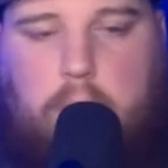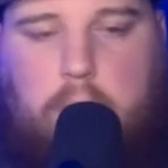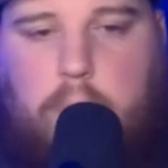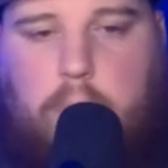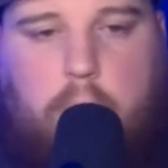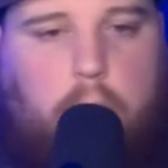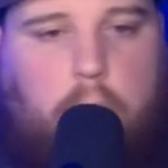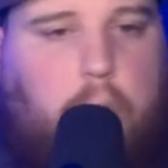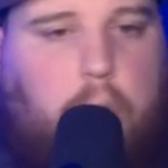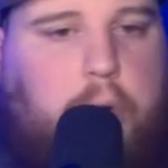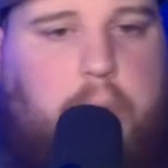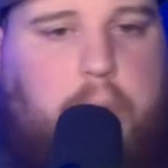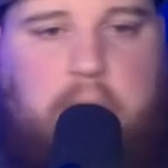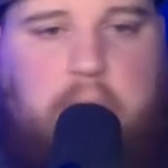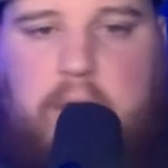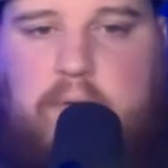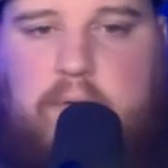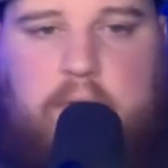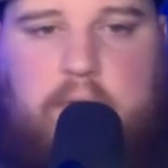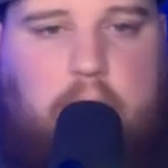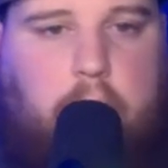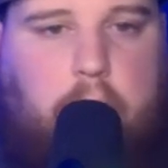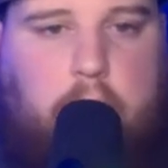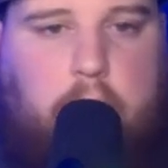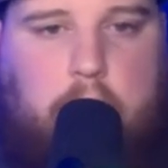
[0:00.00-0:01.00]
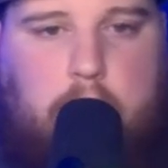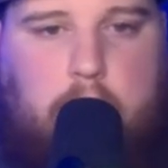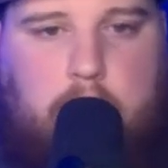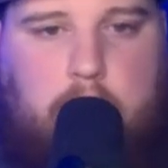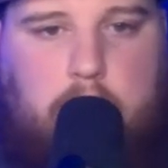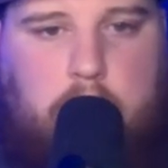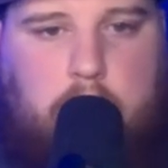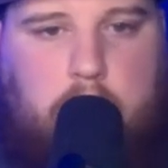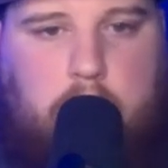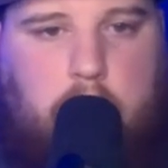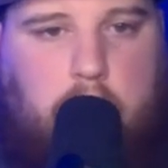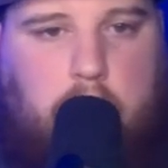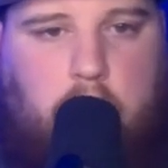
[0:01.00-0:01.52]
what are we even doing?
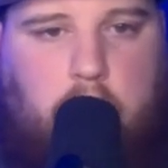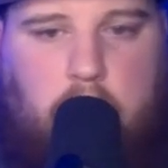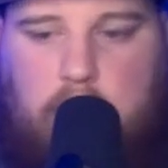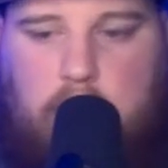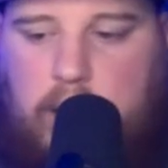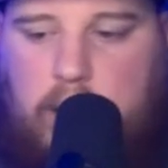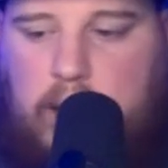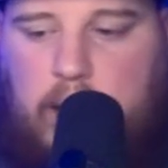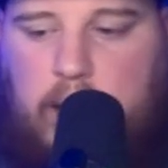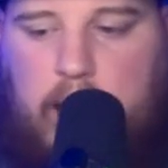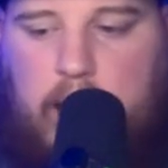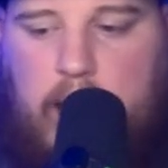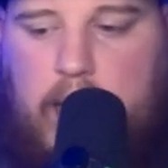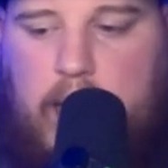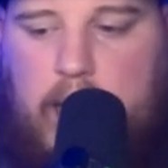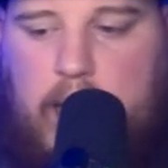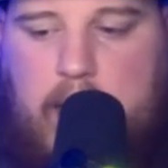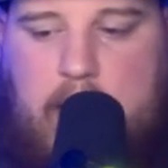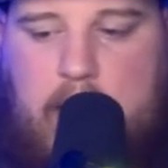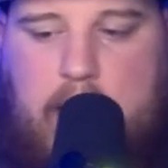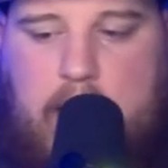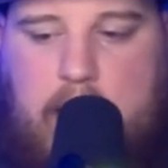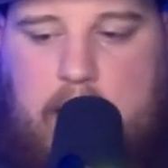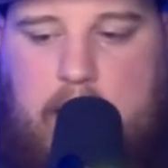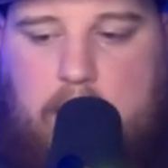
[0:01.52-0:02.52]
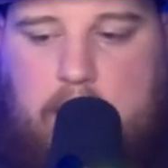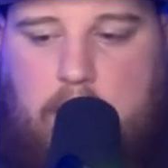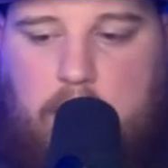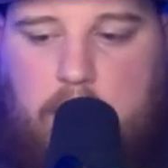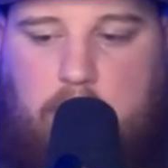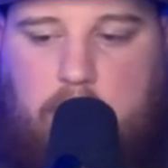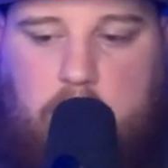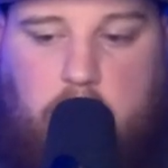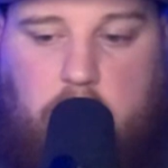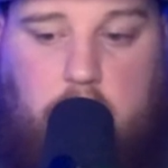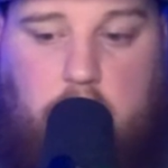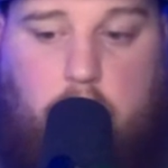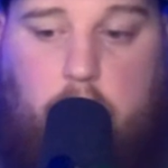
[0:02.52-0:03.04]
And,
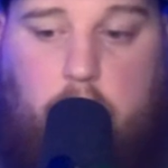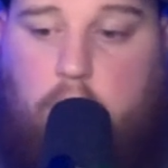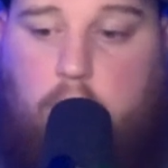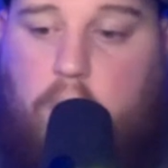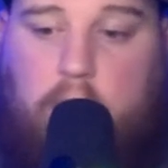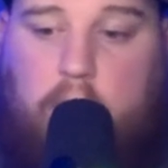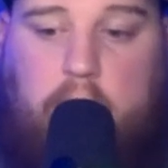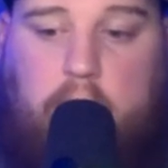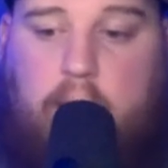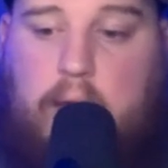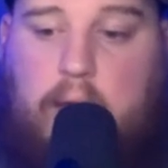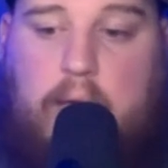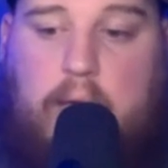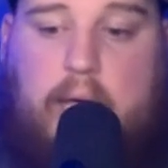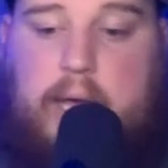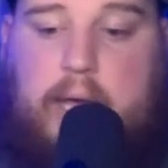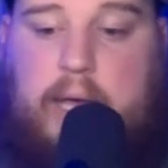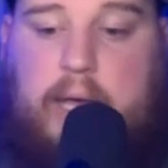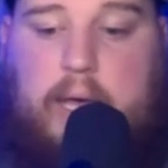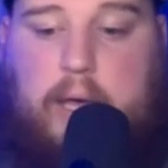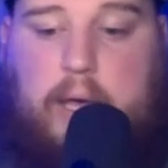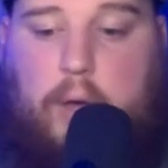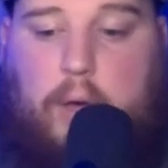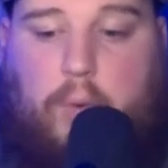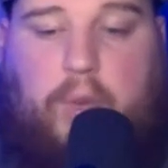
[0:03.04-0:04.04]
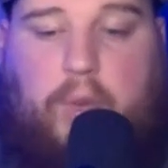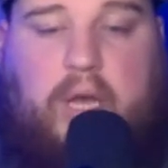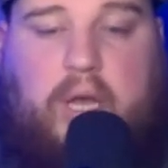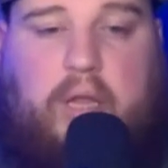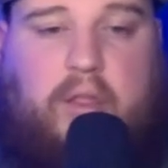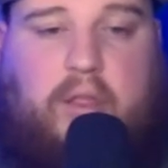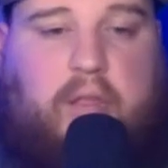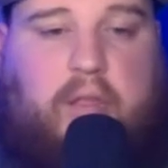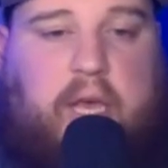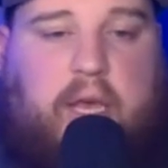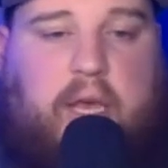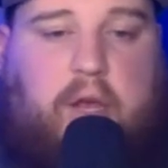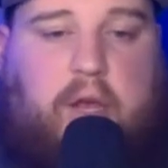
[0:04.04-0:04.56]
you know, look, we could
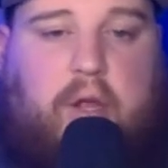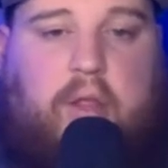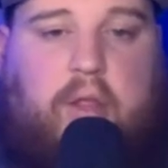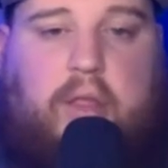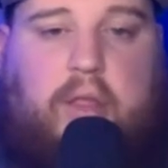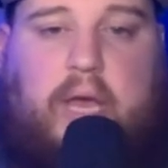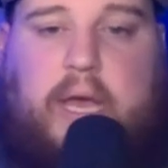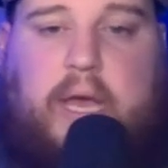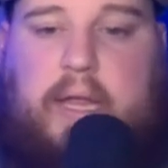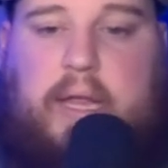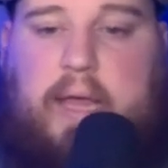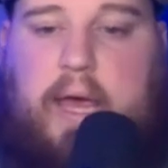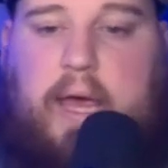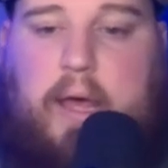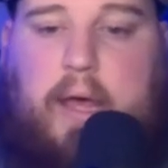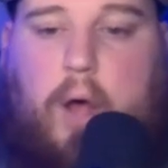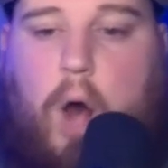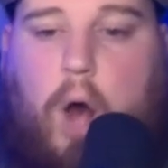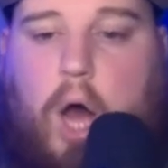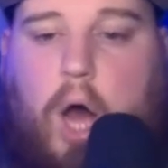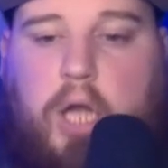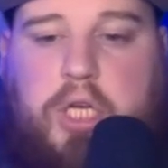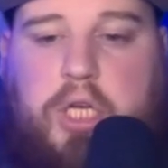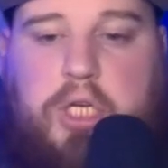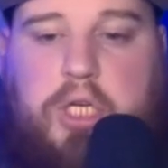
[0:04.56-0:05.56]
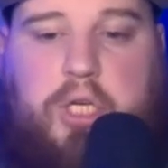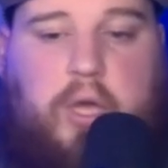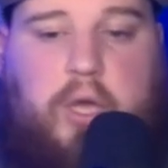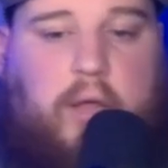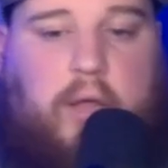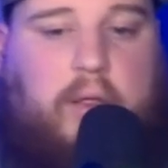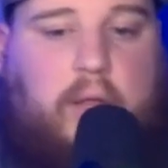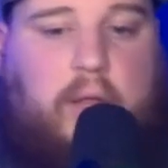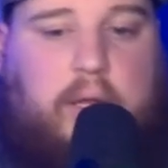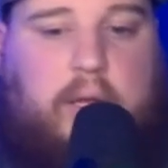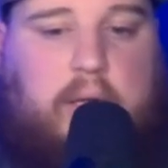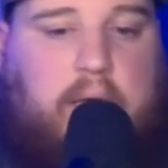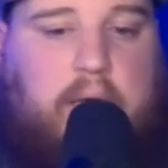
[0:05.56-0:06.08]
sit here and say that Hutch
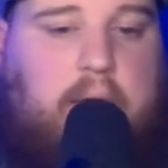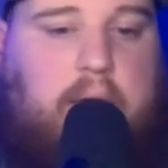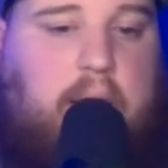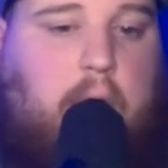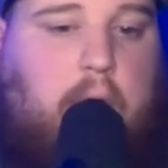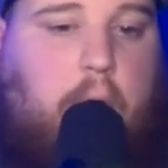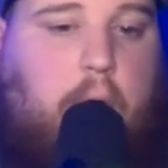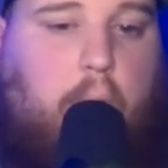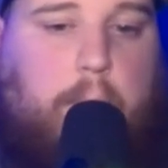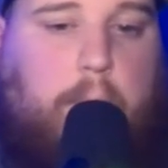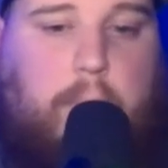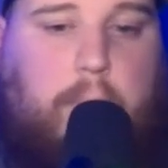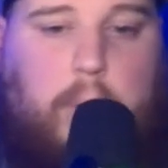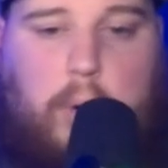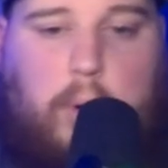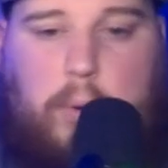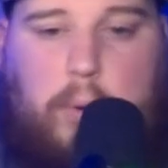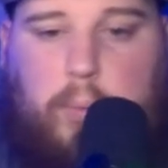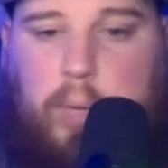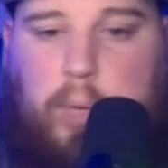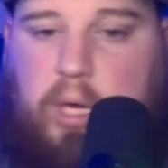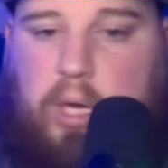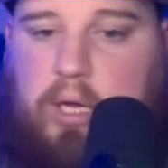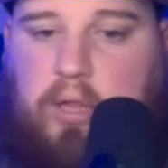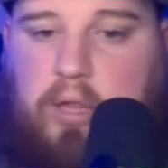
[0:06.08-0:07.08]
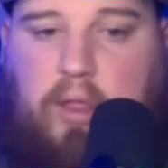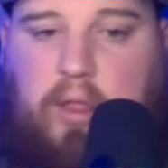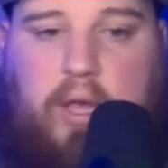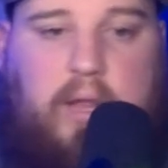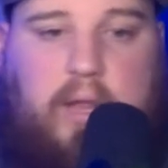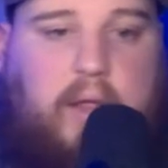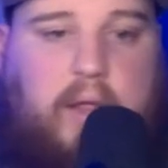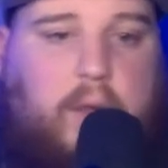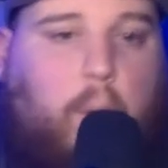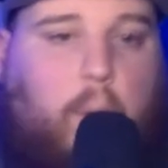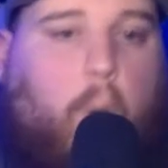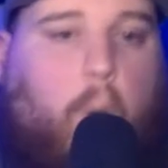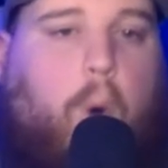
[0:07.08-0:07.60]
doesn't need help, or we could say
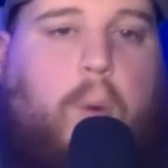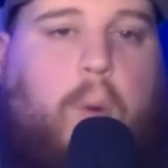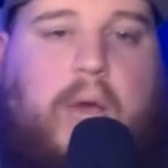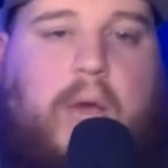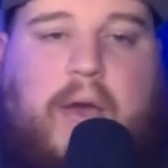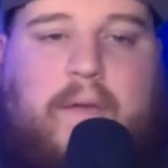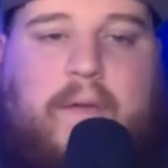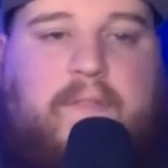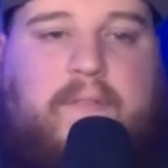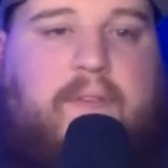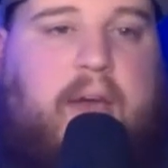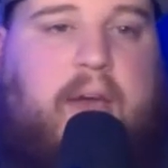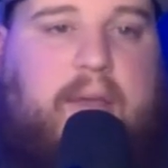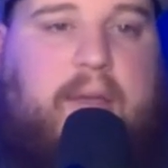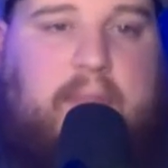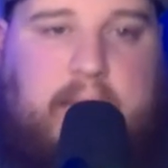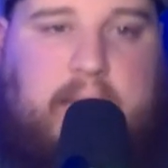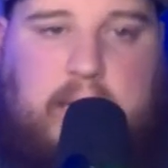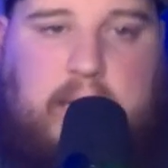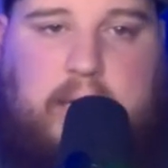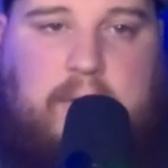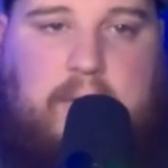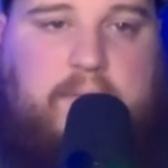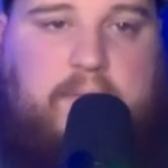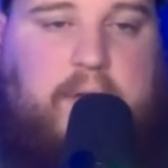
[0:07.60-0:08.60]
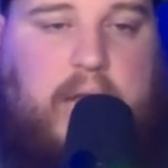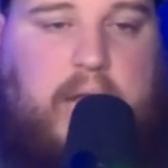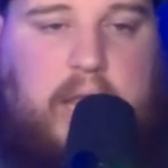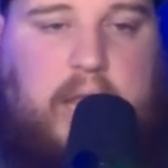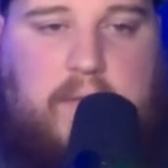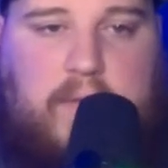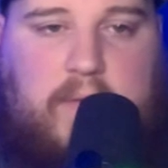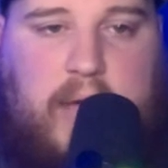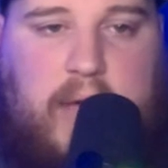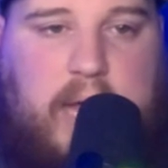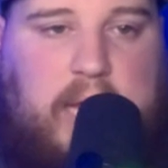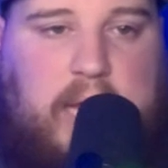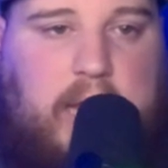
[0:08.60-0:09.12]
that, oh, we have faith in the
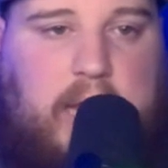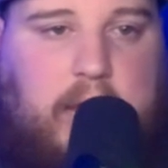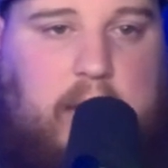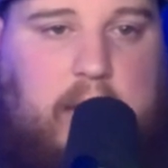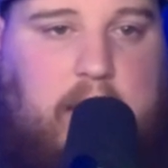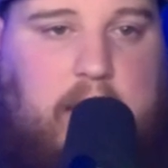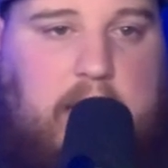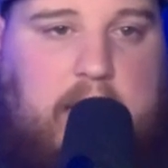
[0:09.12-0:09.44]
defensive ends.